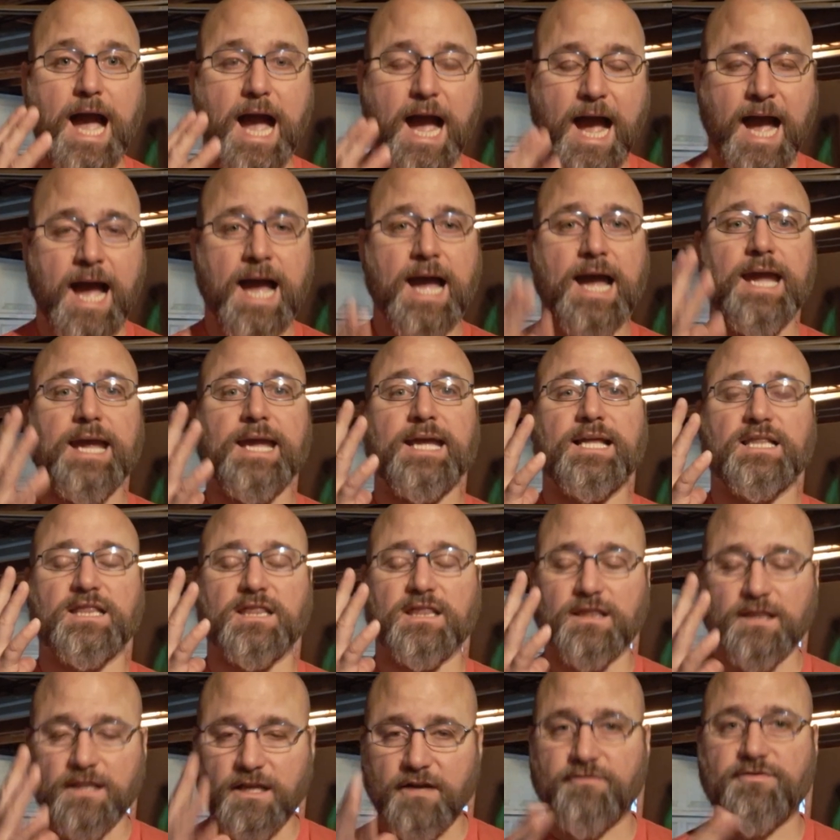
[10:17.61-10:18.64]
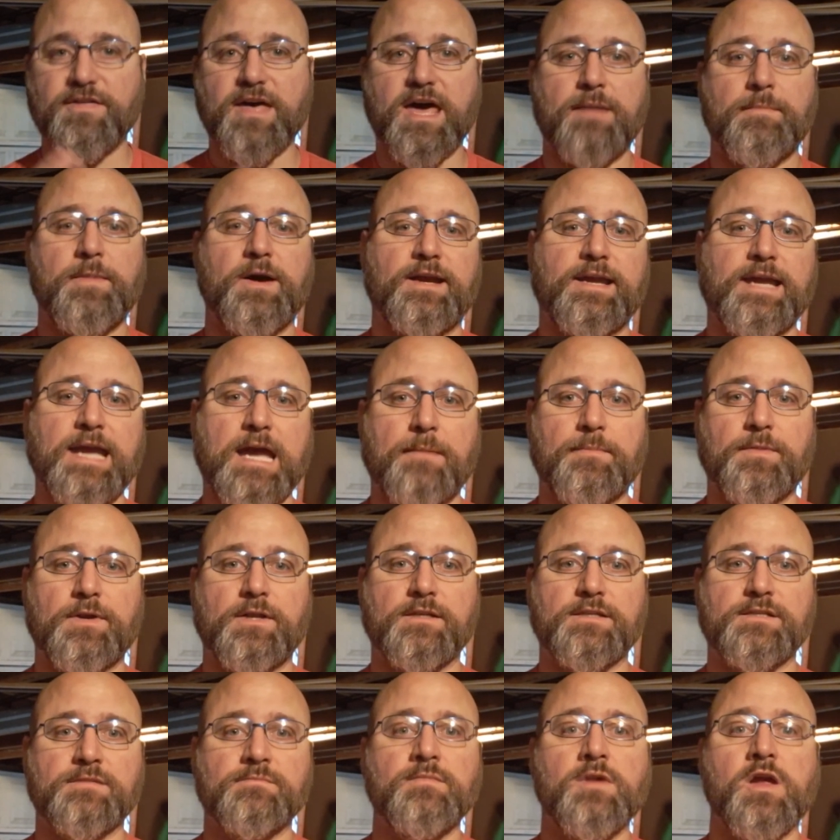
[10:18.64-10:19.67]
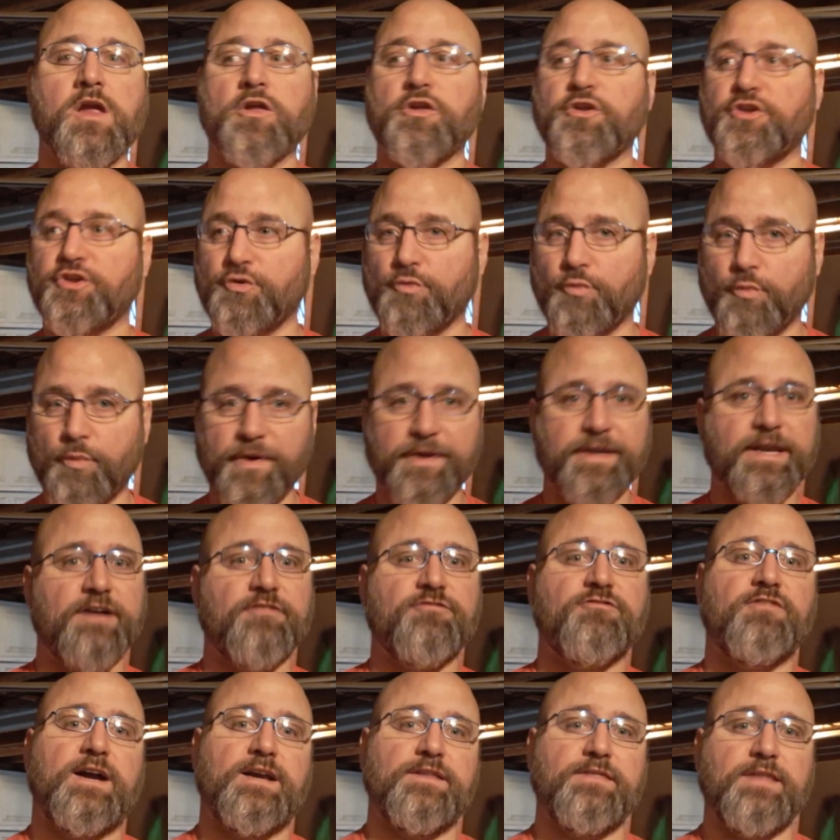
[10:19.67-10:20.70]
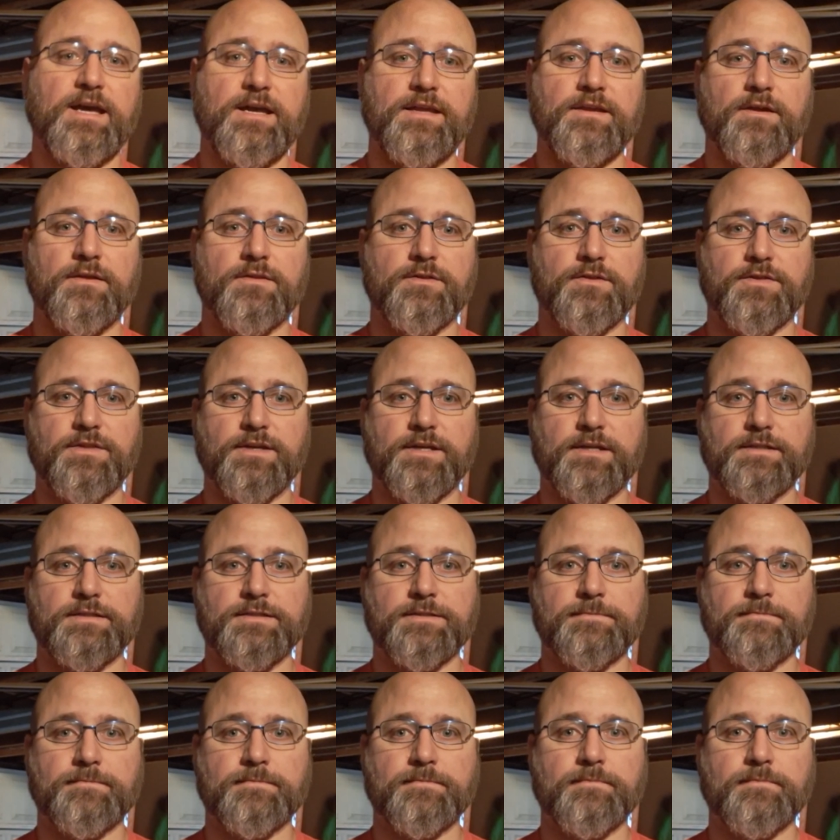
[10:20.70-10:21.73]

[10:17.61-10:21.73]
I love that about capitalism. You will not find that in other things.